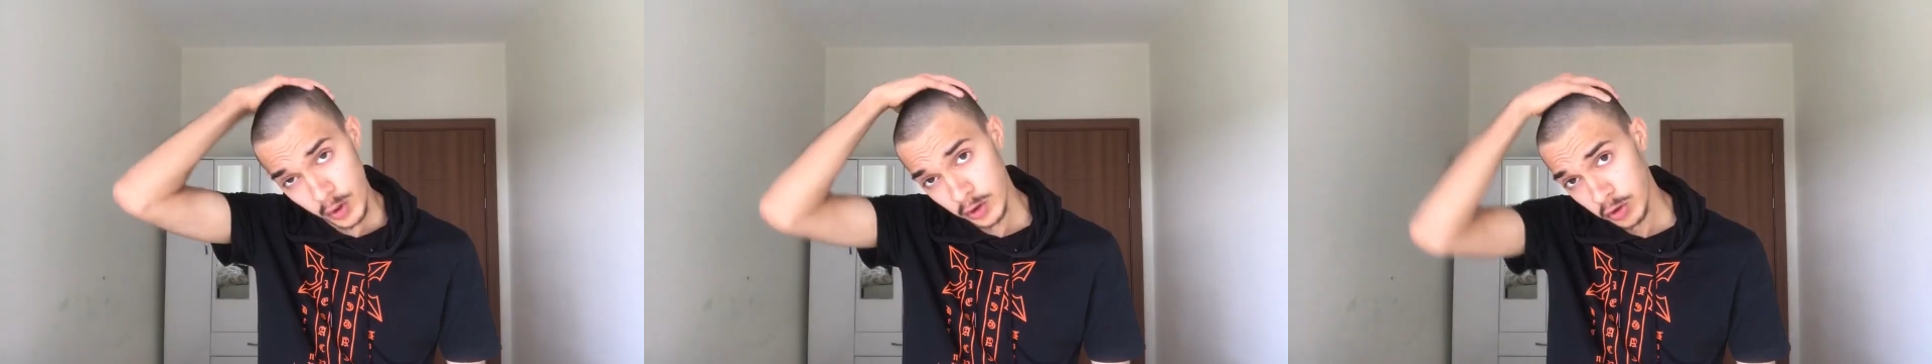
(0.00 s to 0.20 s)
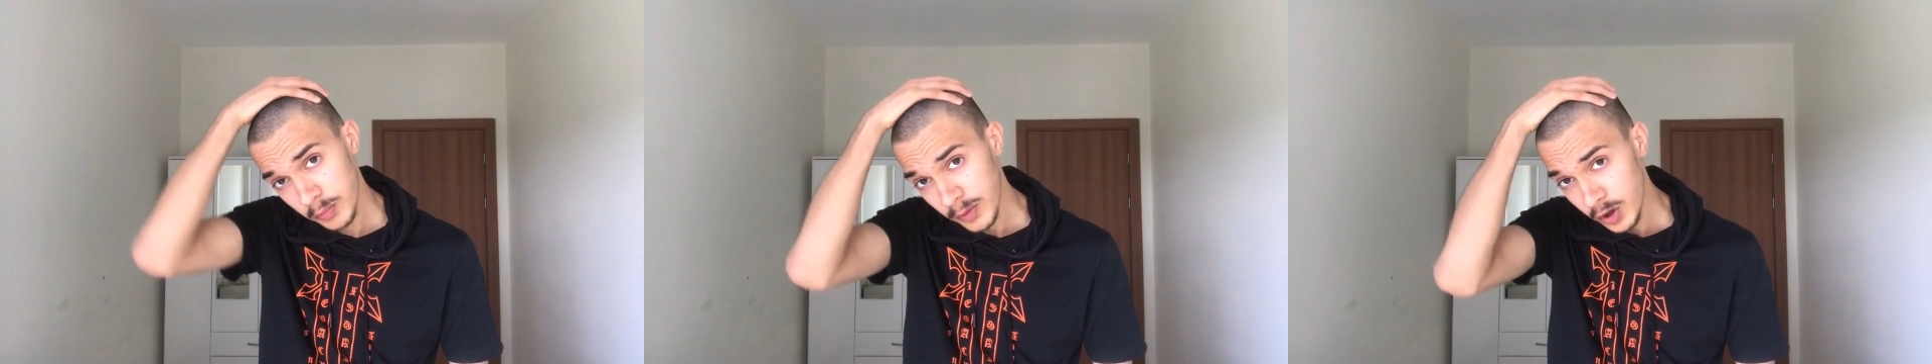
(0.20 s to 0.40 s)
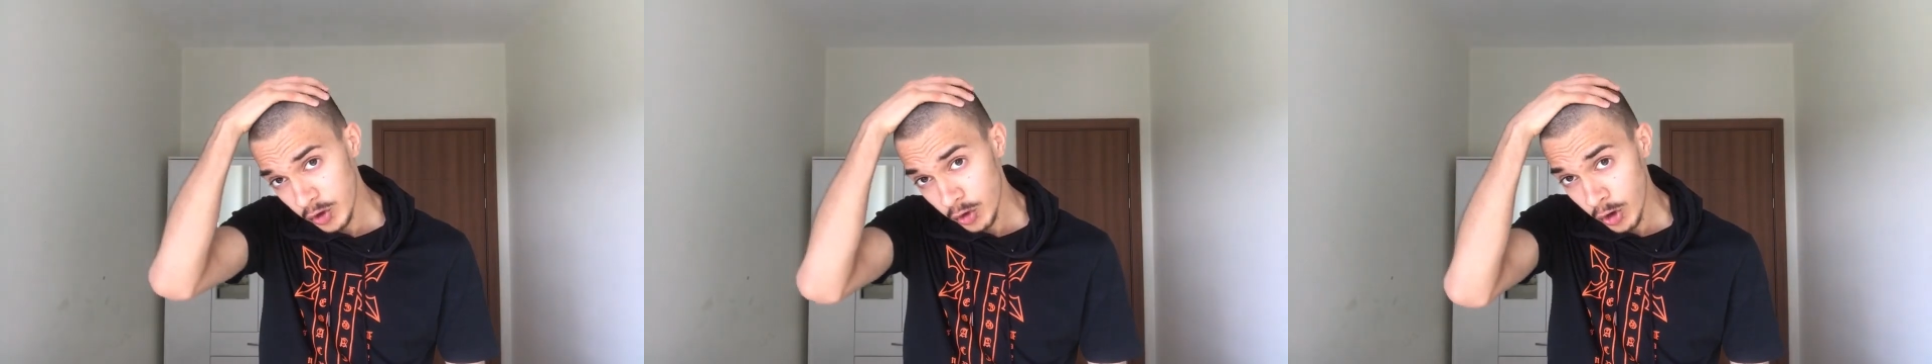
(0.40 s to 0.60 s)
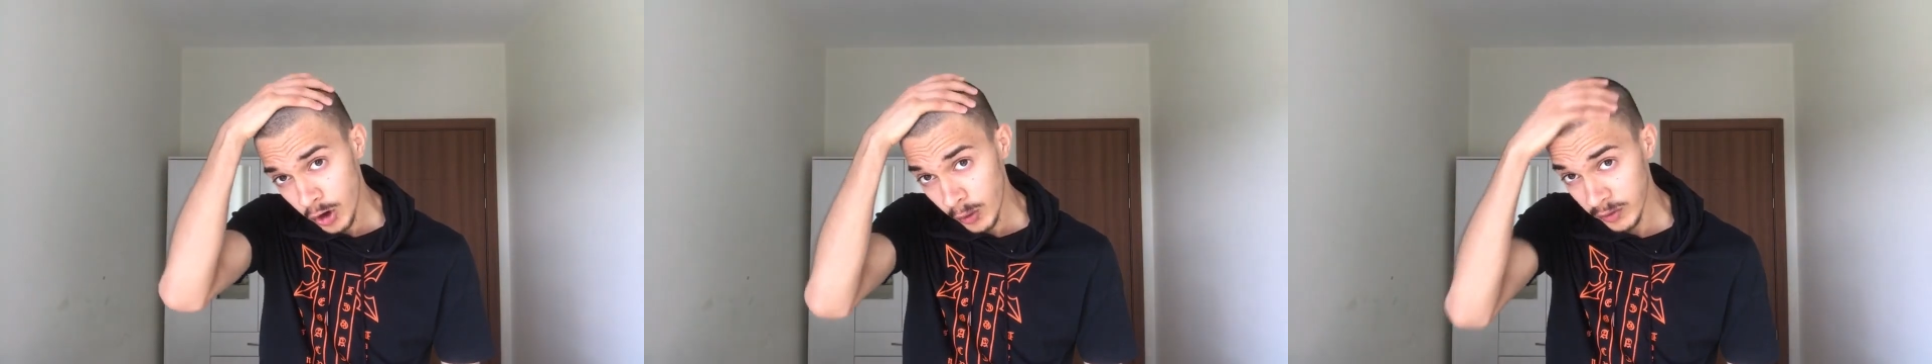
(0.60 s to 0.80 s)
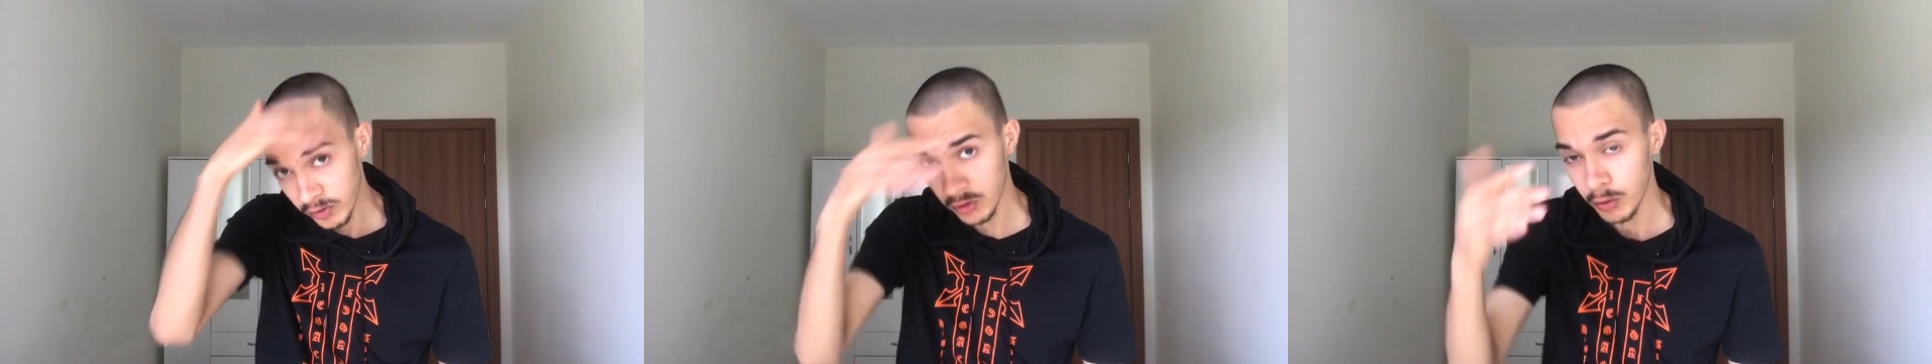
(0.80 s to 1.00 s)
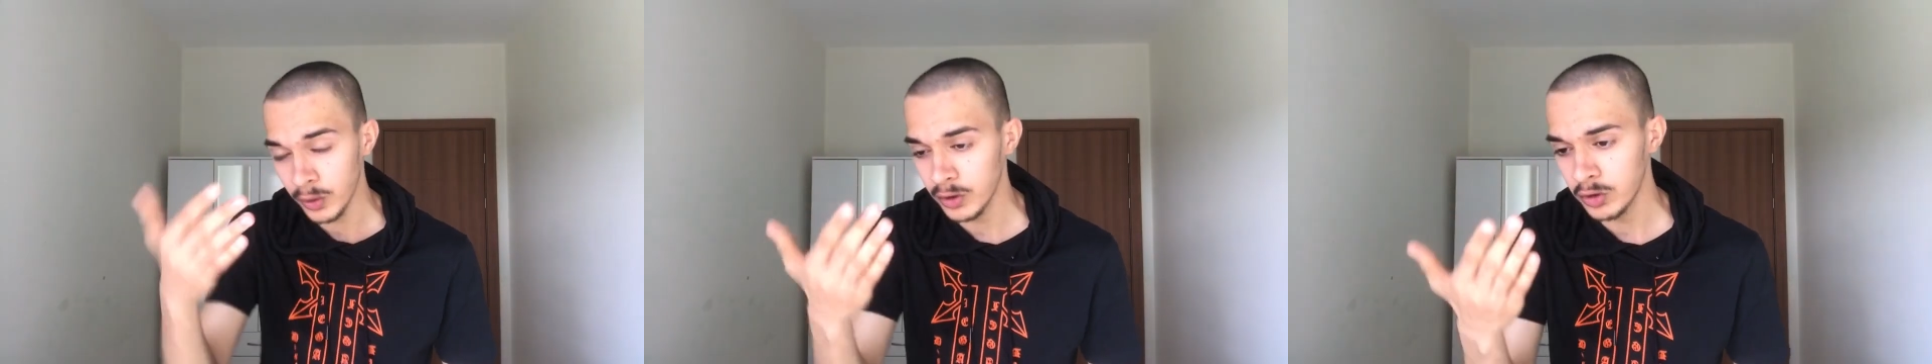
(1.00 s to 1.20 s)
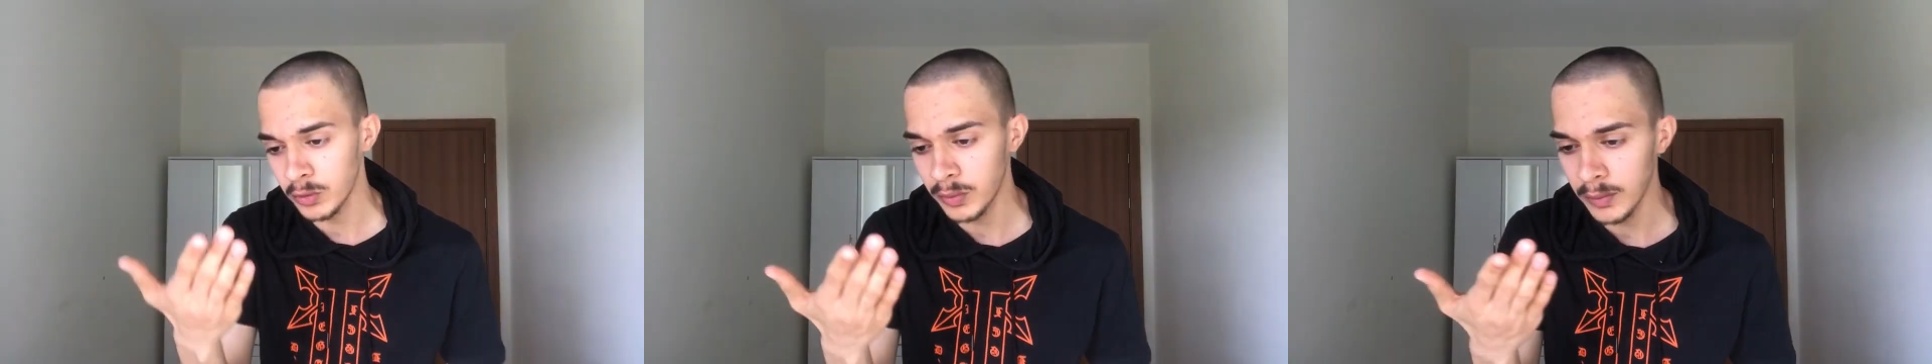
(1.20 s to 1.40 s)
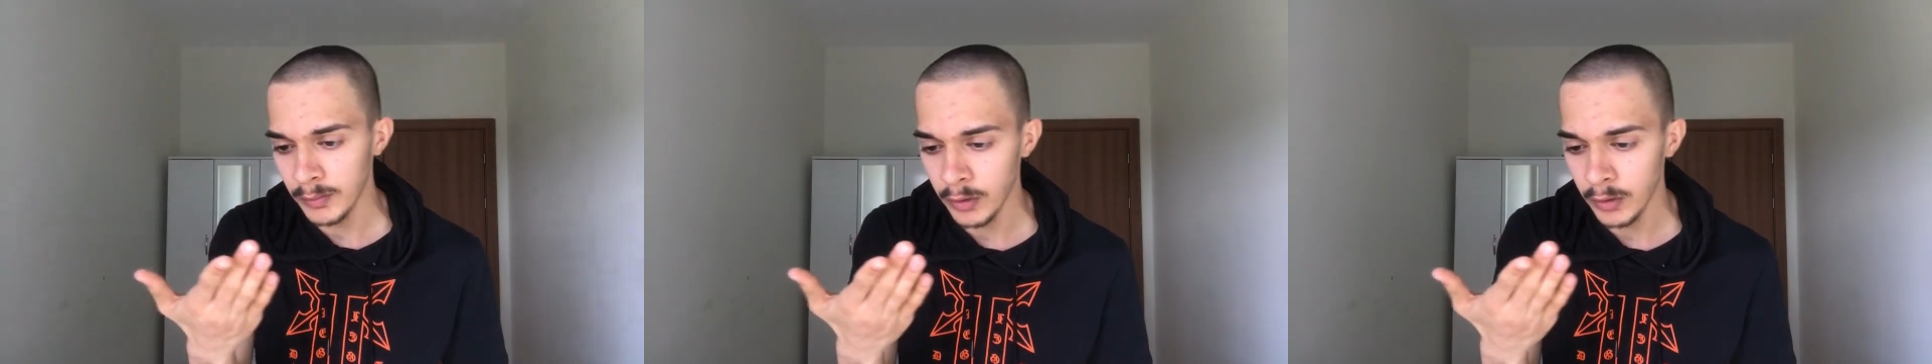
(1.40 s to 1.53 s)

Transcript: going to be grow it's going to be